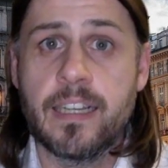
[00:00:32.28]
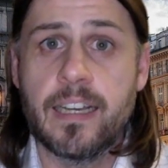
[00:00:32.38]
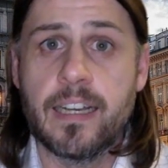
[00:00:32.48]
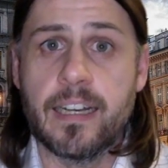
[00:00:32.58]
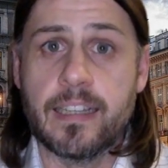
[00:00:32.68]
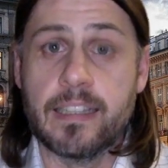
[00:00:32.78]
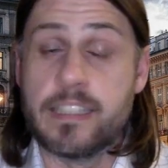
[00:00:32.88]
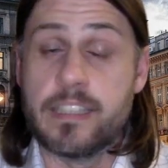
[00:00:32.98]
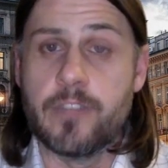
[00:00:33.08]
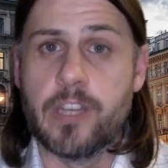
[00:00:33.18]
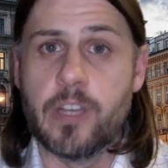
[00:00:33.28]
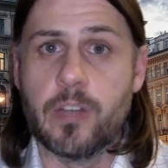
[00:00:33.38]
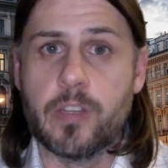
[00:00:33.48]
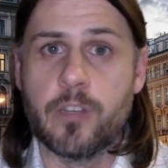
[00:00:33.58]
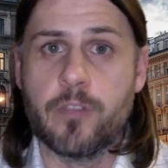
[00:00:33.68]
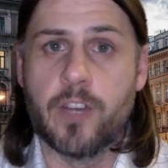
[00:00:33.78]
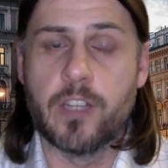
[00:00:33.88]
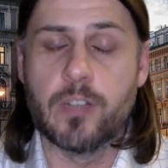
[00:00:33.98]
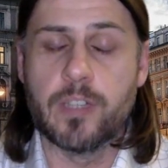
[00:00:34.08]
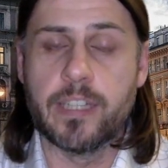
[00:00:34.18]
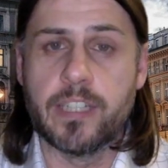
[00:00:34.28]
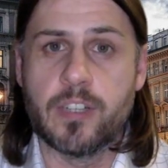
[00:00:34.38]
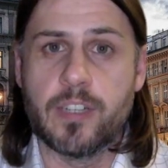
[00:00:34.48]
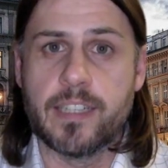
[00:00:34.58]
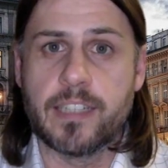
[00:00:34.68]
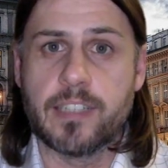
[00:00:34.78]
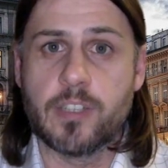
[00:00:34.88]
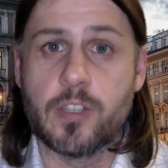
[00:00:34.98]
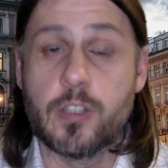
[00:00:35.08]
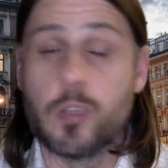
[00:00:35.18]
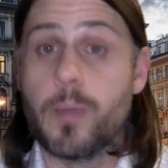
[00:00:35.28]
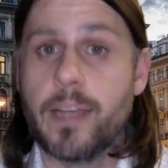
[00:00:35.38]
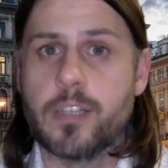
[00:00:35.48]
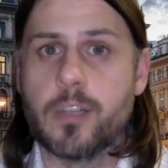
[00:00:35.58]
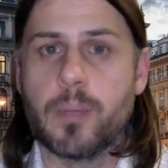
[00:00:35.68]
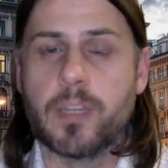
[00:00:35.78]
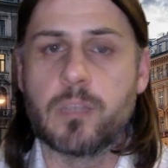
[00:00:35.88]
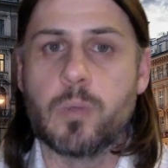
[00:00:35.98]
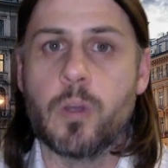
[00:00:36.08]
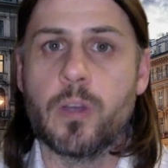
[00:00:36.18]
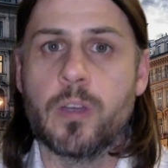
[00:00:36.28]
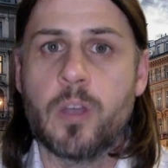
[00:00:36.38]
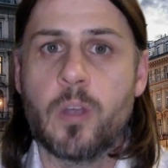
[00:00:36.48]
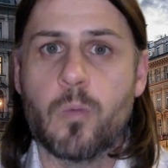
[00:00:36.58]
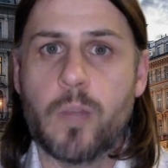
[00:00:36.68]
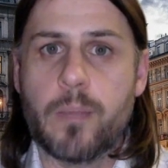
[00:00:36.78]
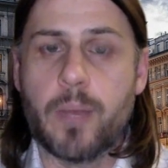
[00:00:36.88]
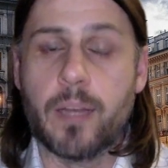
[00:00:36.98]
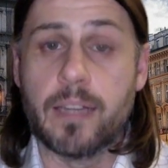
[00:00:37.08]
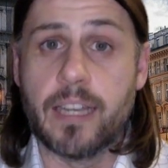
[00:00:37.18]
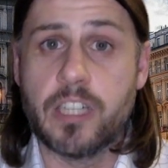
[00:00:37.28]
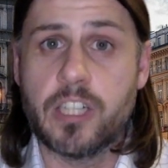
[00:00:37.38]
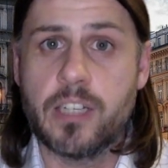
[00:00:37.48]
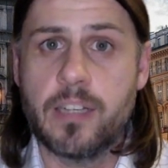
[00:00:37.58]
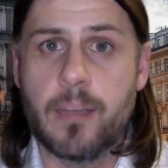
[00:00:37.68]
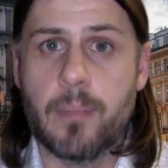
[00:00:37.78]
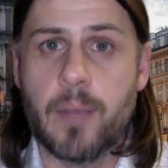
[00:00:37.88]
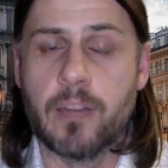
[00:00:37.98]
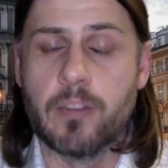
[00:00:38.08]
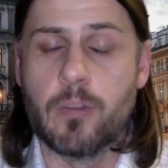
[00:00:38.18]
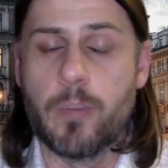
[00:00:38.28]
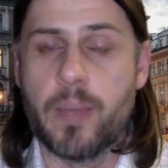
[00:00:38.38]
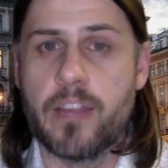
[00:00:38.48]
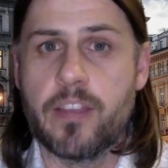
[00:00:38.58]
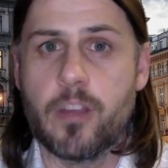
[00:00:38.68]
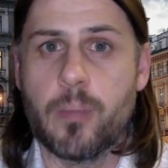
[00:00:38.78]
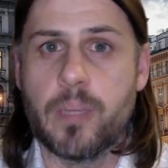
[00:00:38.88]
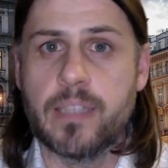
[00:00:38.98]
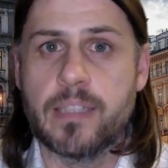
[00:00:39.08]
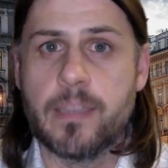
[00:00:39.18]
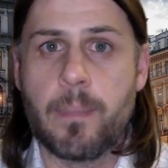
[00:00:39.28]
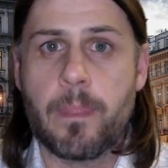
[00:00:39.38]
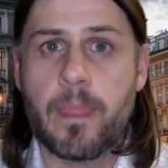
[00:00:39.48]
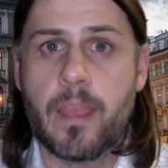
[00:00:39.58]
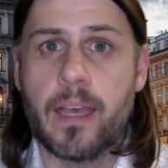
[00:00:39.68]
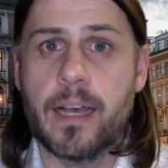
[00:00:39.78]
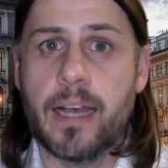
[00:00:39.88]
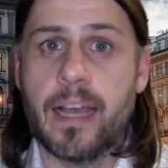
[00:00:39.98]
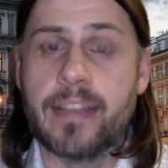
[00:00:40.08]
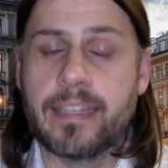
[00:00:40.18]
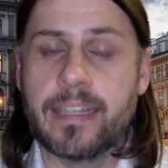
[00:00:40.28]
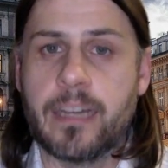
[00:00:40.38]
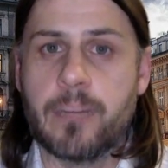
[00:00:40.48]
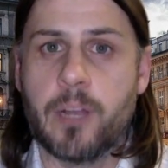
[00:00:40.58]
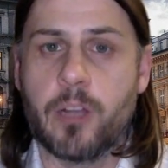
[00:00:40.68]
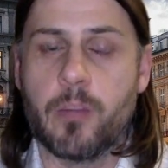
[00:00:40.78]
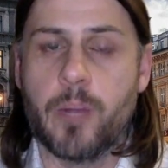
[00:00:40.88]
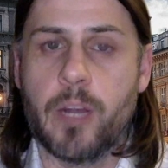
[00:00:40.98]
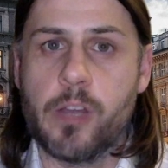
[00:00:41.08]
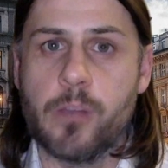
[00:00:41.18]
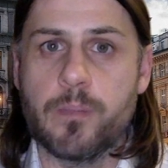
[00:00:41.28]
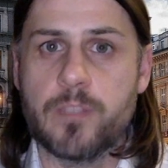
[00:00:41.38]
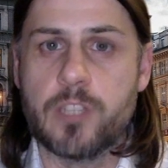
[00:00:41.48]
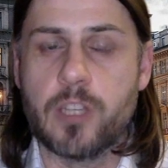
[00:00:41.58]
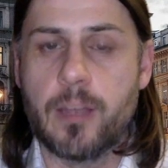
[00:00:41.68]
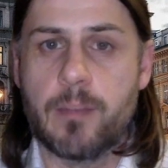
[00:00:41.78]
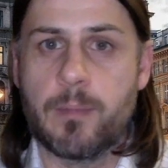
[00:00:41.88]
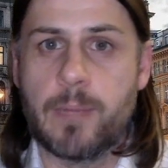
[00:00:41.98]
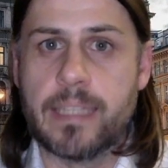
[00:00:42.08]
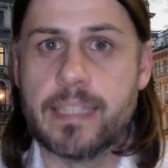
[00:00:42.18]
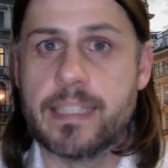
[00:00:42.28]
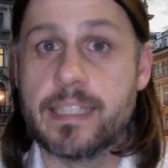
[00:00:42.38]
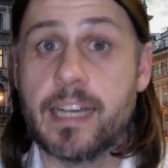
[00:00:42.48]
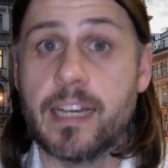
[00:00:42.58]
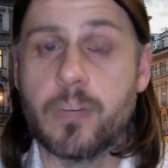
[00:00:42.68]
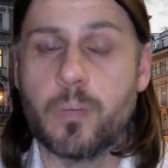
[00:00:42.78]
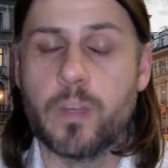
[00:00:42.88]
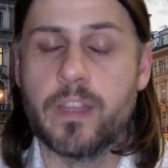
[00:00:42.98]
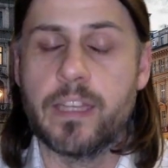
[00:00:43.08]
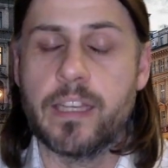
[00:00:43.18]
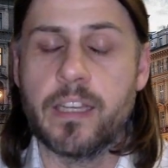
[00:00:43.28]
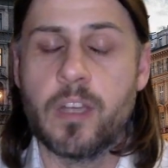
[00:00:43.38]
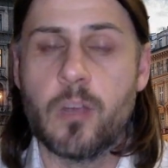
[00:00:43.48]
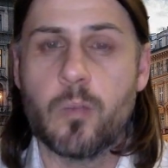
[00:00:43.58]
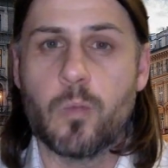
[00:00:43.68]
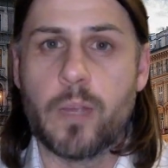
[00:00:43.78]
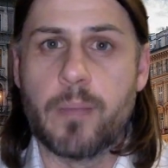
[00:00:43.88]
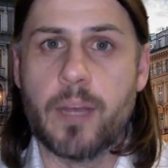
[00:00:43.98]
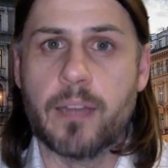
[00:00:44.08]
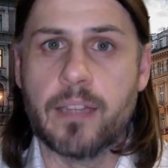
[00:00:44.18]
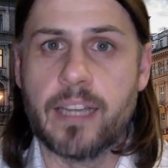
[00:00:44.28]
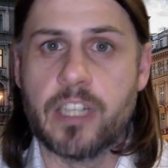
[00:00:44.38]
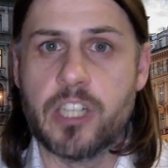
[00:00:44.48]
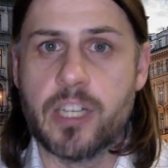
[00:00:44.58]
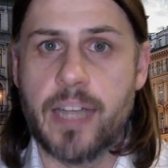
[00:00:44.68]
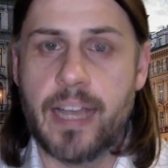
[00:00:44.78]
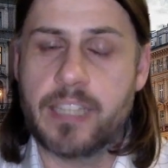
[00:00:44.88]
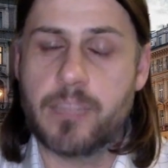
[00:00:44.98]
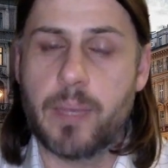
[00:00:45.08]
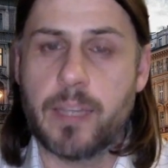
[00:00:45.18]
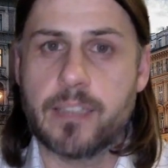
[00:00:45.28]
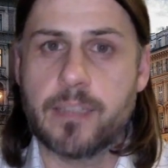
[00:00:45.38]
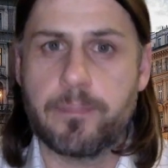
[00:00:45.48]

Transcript: uh, this is a video that you find really interesting. So the two main topics were remyelination and myelin repair therapies uh, and the gut microbiome. So let me start with the remyelination aspect.